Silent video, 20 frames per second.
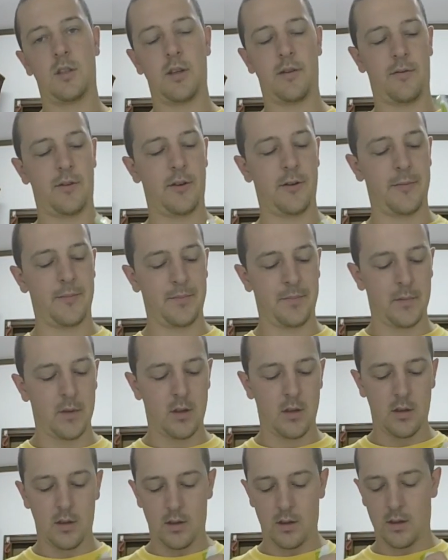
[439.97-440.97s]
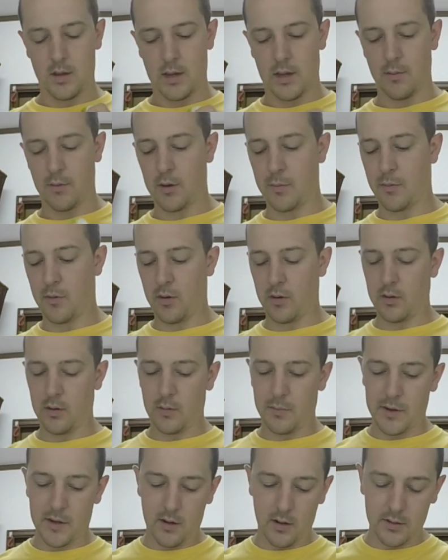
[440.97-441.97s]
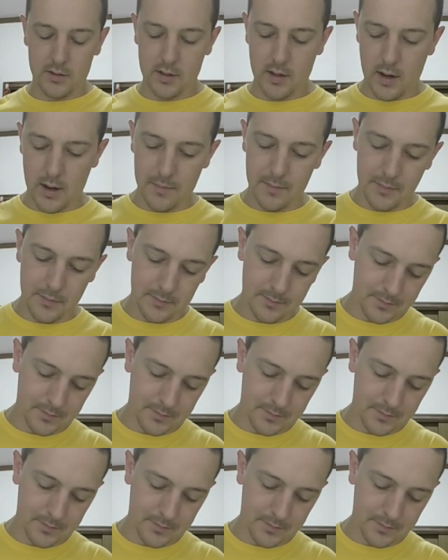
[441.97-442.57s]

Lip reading: stuff here. And I'm going to pour a little bit on top.